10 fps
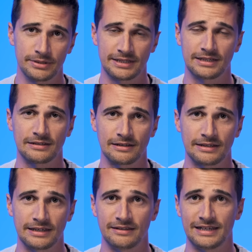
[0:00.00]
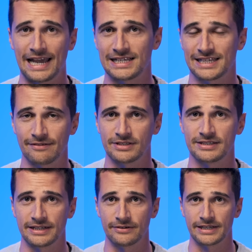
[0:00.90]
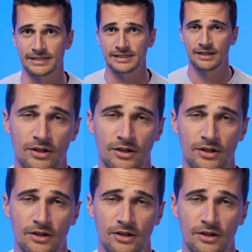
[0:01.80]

particularly the A7 series.